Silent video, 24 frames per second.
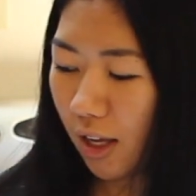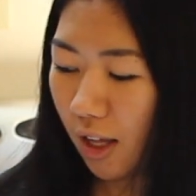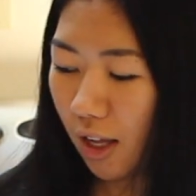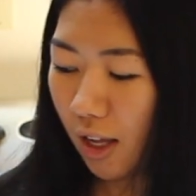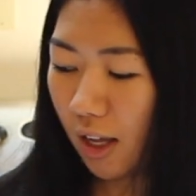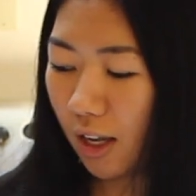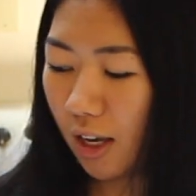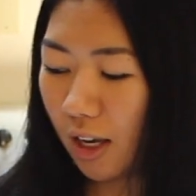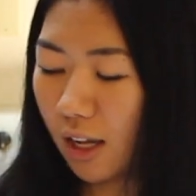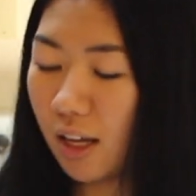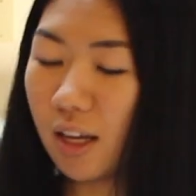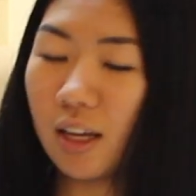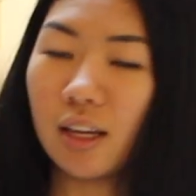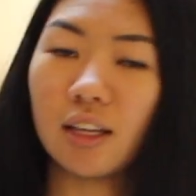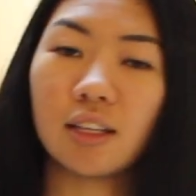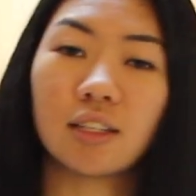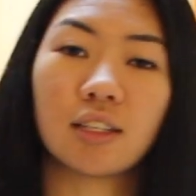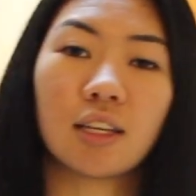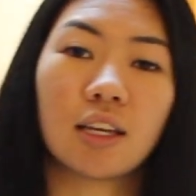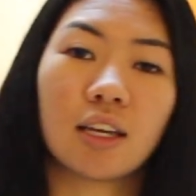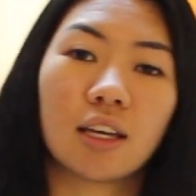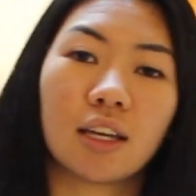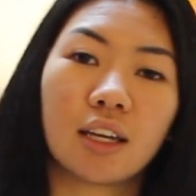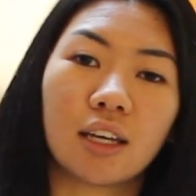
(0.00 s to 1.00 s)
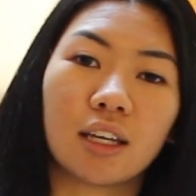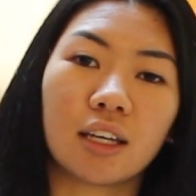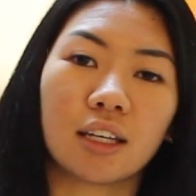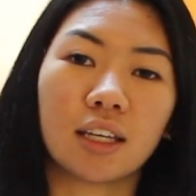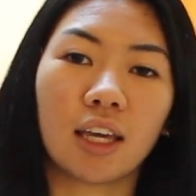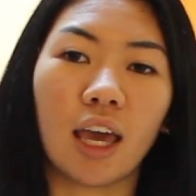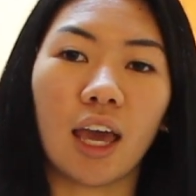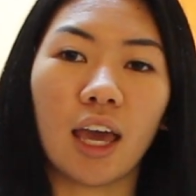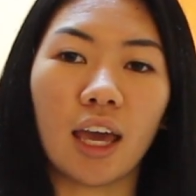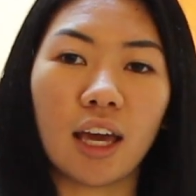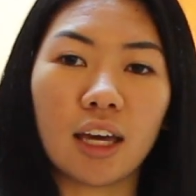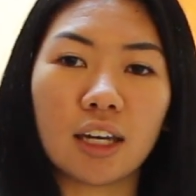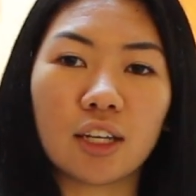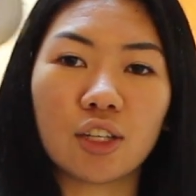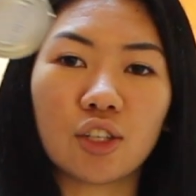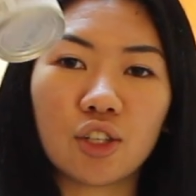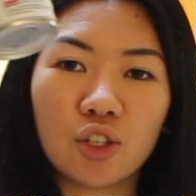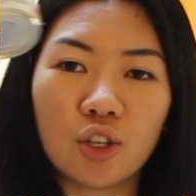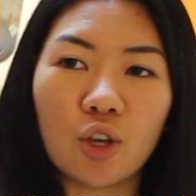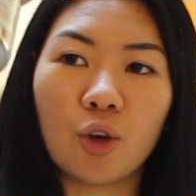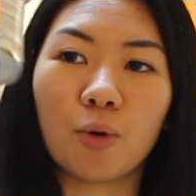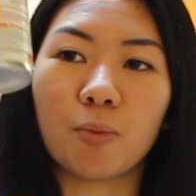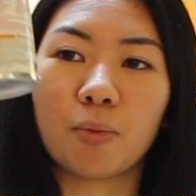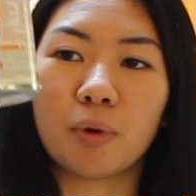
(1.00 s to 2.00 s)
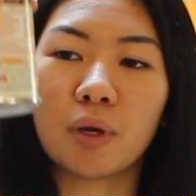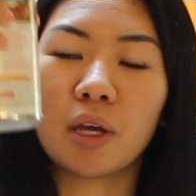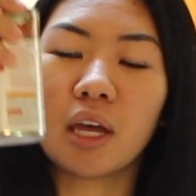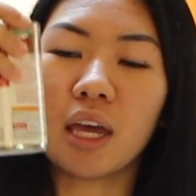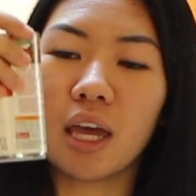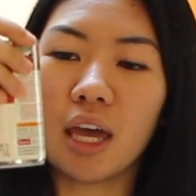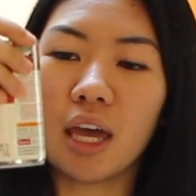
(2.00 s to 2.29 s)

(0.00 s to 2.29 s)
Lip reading: It is canned soup.